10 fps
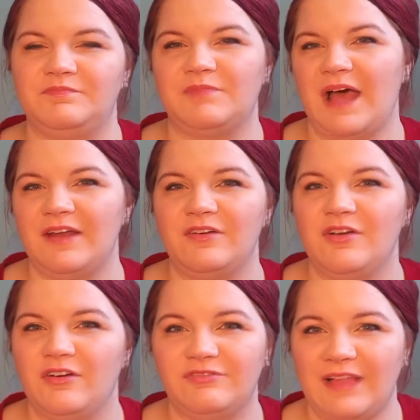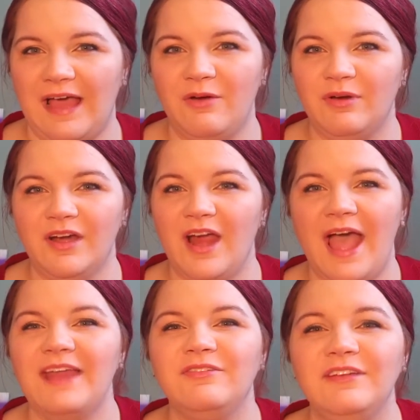I don't know, a flower?
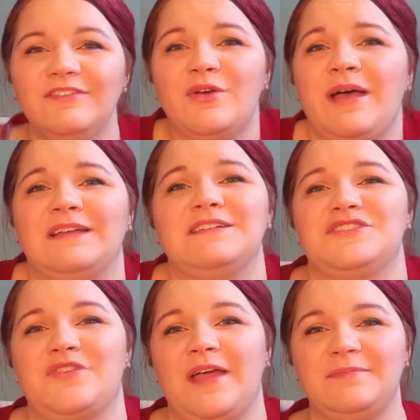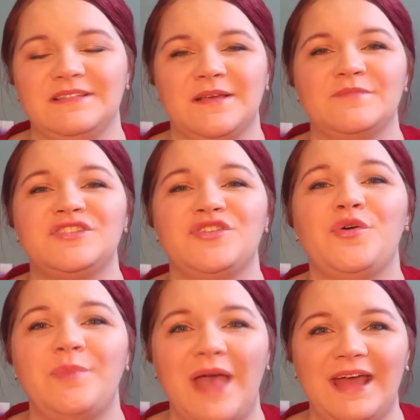I don't even know how to describe this. I'm
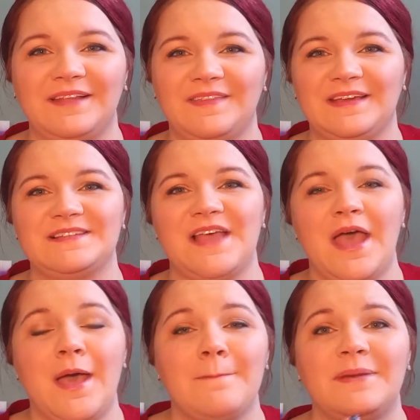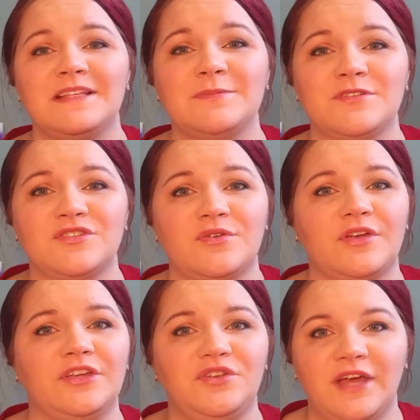so bad at this. But it smells so
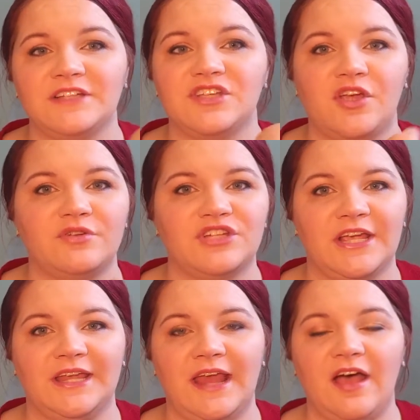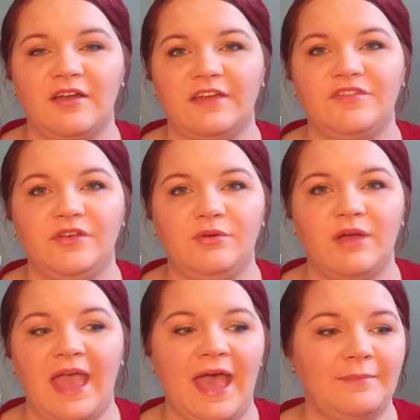good. You guys should go check it out. If you
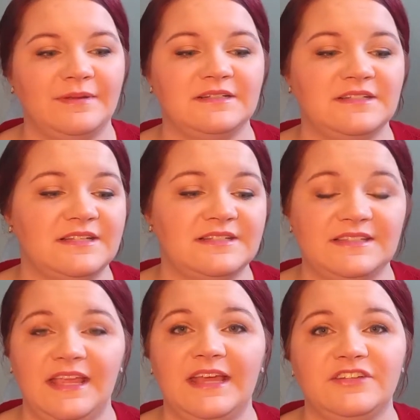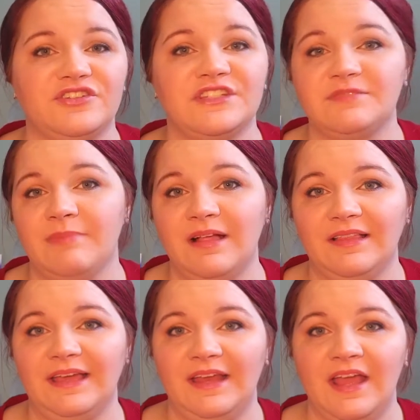happen to see it, just smell
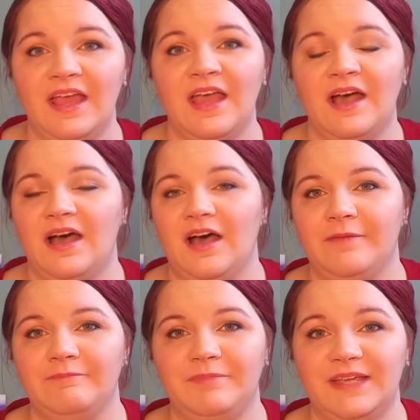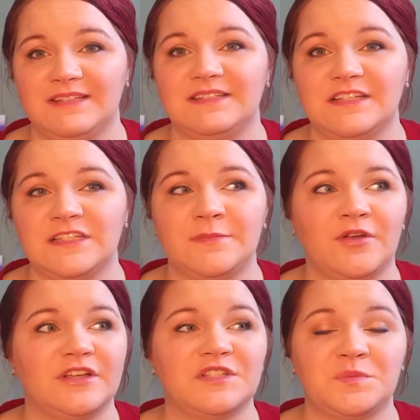it. Because it does smell good.